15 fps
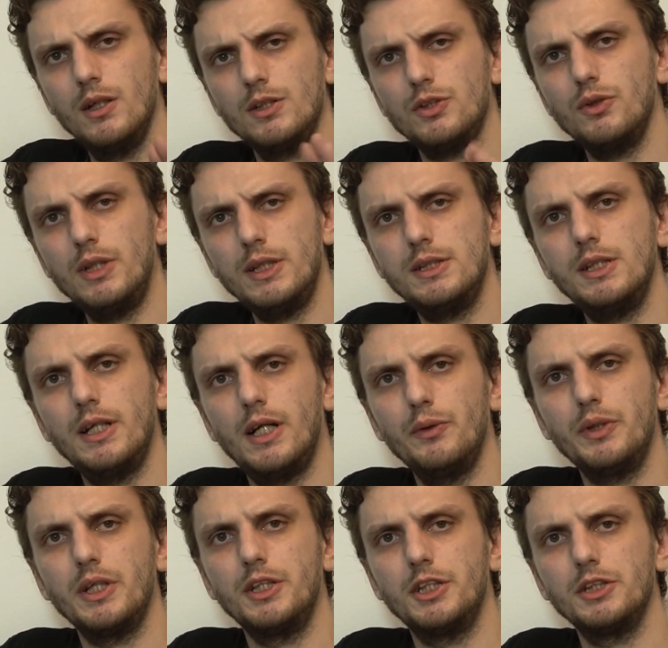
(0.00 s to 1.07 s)
So let's see
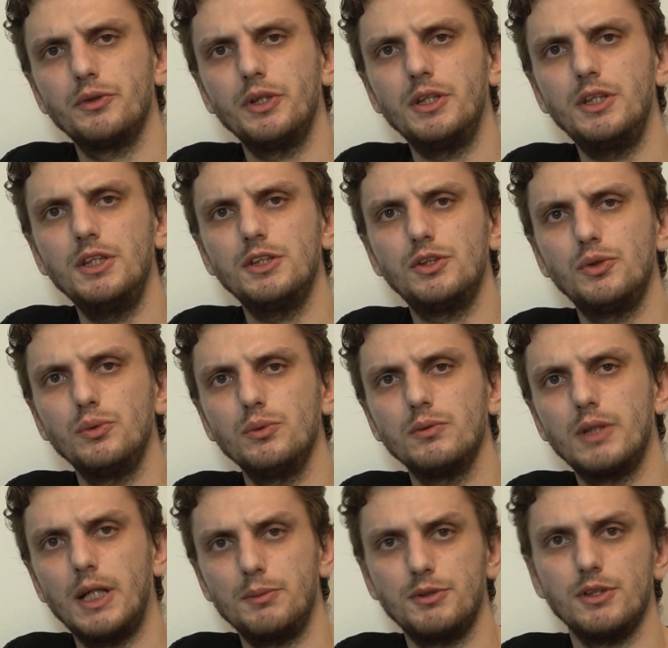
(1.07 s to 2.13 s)
how we can generate these two
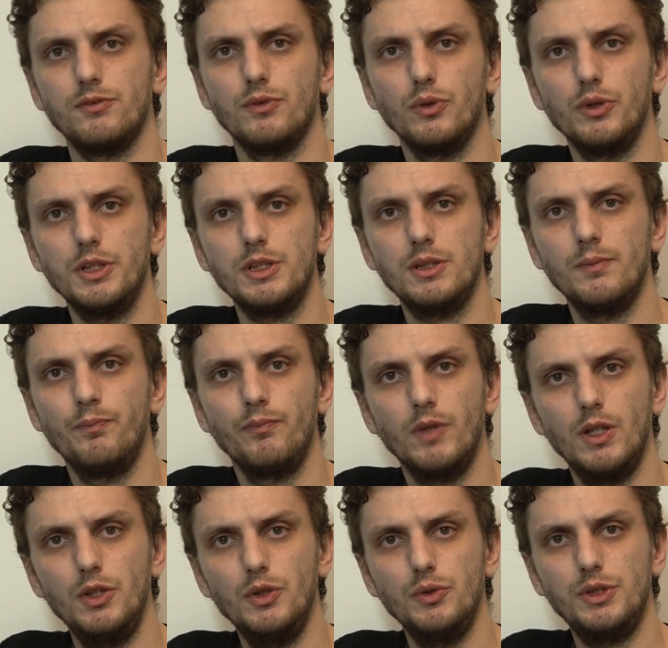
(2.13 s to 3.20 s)
types of noise
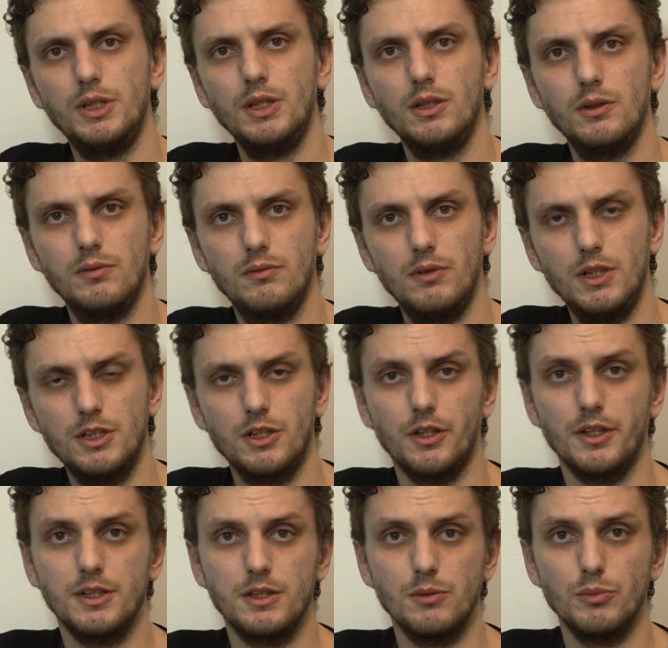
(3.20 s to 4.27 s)
using a
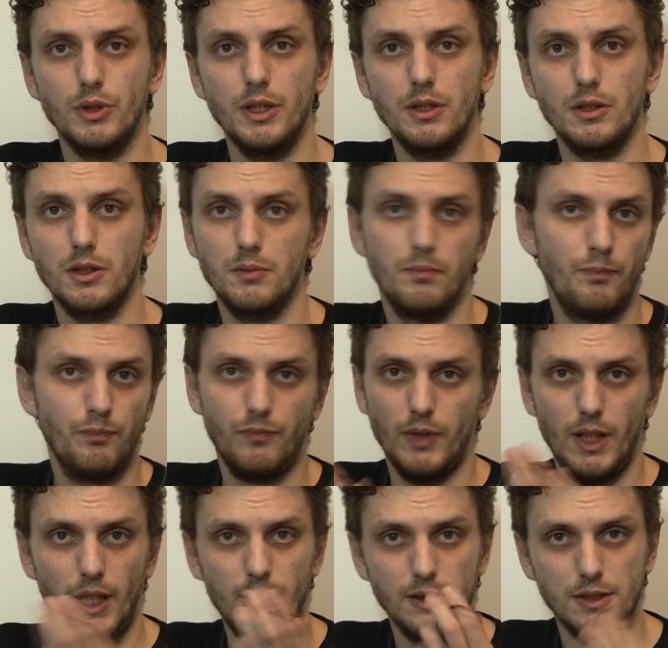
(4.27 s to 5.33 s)
circuit simulator,
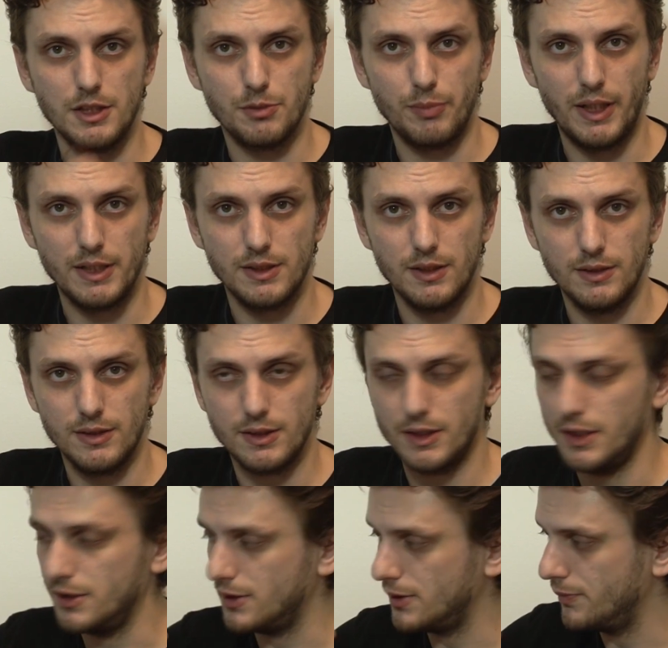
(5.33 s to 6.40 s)
LTSpice in this
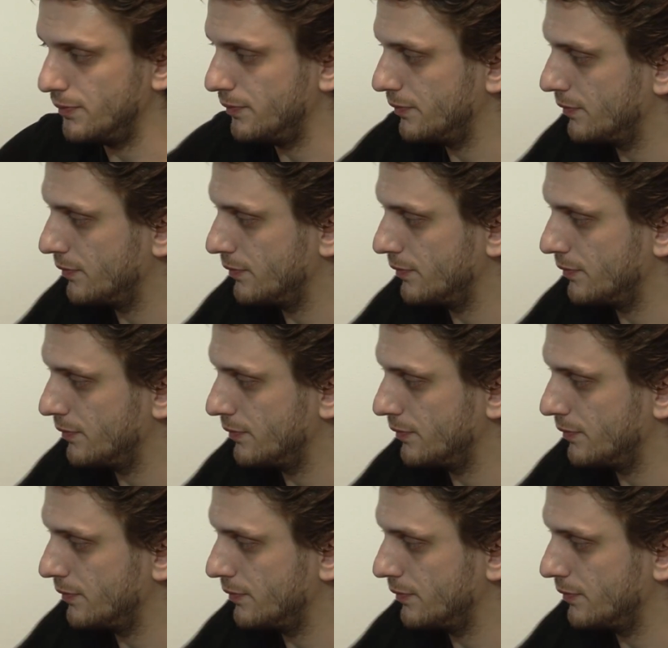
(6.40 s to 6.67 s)
case.